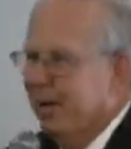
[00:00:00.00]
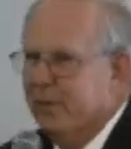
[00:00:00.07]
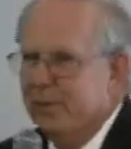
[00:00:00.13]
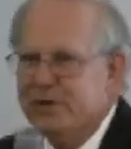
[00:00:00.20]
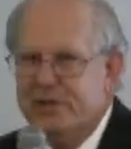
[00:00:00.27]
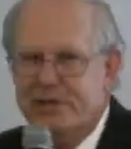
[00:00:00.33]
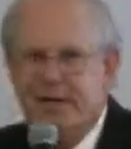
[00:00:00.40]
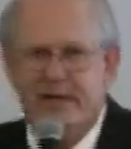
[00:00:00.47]

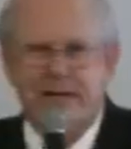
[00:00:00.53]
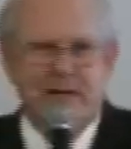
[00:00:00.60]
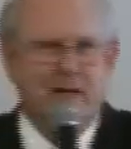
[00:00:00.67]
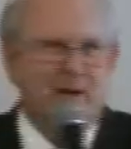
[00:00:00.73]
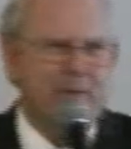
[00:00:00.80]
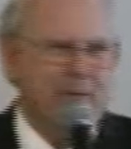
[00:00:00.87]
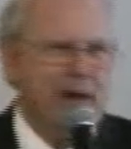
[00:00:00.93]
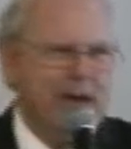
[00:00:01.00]
when you said
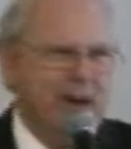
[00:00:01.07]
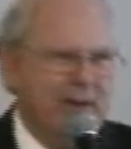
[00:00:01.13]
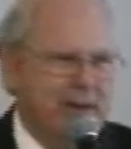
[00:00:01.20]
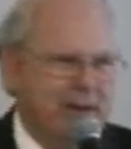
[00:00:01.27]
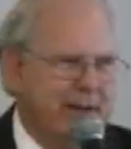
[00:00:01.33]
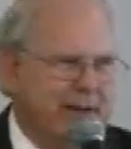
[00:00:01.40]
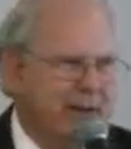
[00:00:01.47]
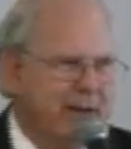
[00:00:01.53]
turn around
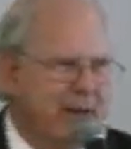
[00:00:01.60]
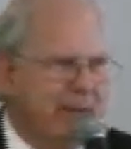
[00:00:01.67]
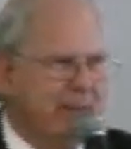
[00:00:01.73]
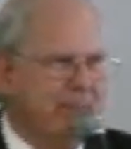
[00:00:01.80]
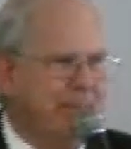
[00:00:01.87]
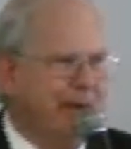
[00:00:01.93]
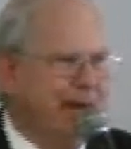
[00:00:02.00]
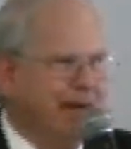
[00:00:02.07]
and
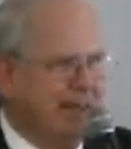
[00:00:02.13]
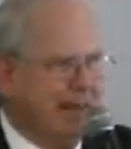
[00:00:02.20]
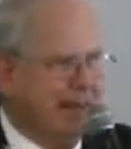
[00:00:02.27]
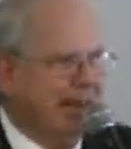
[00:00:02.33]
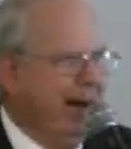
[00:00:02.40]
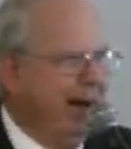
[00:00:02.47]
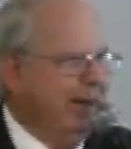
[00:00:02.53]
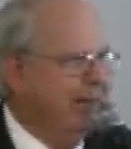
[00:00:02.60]
bless
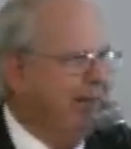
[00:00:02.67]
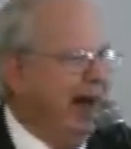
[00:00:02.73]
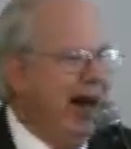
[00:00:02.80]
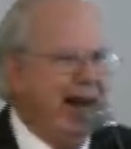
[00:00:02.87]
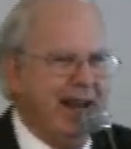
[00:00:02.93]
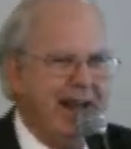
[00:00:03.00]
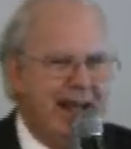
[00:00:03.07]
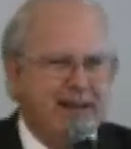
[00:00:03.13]
somebody's
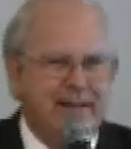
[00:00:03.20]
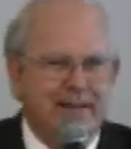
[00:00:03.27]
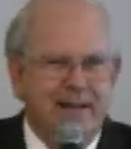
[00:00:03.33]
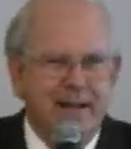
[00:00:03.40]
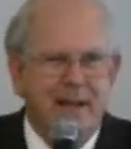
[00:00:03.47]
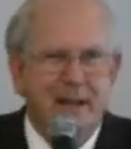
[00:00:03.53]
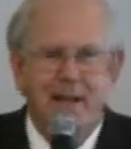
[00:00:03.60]
finance.